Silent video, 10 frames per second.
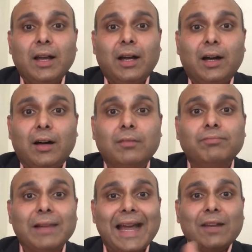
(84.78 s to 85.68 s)

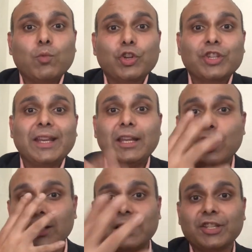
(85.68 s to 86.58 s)
Hand washing and
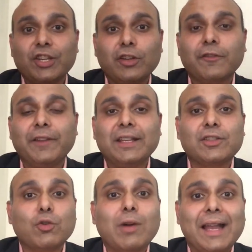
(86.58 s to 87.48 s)
not touching your face
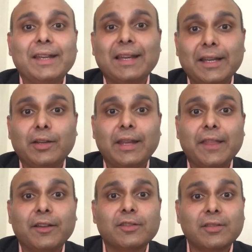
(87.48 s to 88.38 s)
go hand in hand
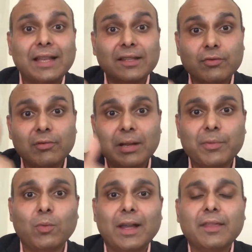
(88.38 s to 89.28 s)
together. So that's rule
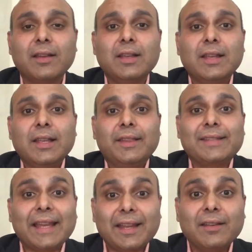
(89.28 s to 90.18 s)
number one. The
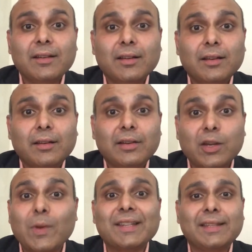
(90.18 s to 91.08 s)
second
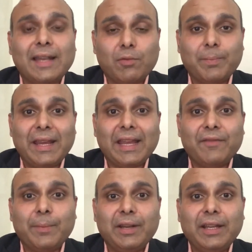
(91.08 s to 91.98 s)
request that I would make
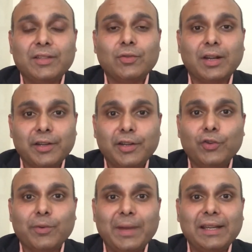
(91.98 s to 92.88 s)
everybody is to
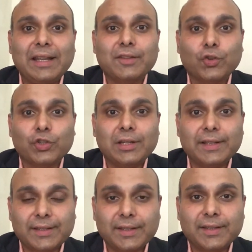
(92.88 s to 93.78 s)
continue to maintain social
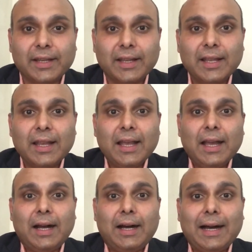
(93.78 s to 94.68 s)
distancing.
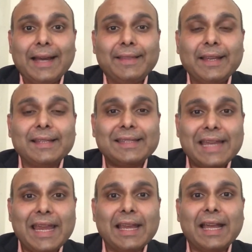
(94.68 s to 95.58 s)
I think
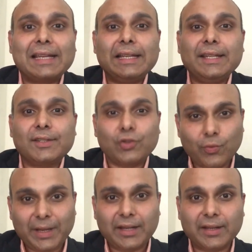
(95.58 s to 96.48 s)
staying at least
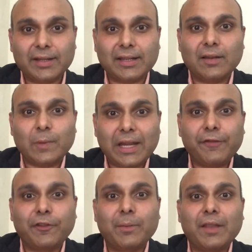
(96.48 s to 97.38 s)
2 meters away
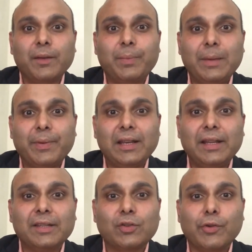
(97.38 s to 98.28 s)
from other people
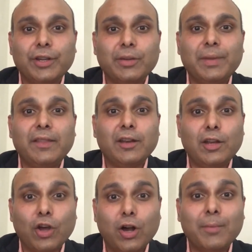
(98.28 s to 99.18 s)
is going to be the
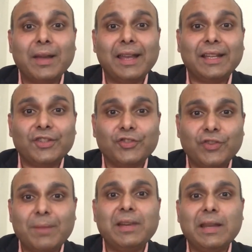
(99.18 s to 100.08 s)
norm and
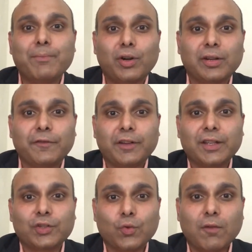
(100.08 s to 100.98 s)
extremely important for
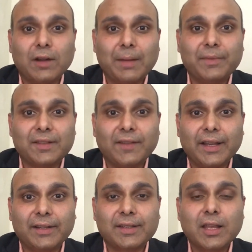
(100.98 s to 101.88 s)
us to overcome this
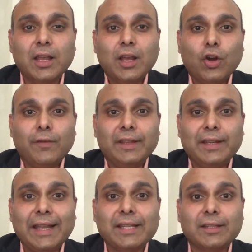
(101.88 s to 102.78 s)
virus over
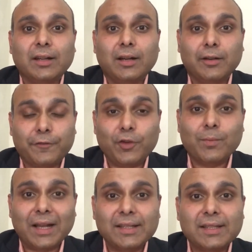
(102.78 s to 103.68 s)
the next few
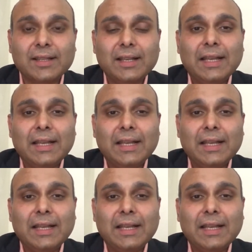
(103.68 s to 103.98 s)
months.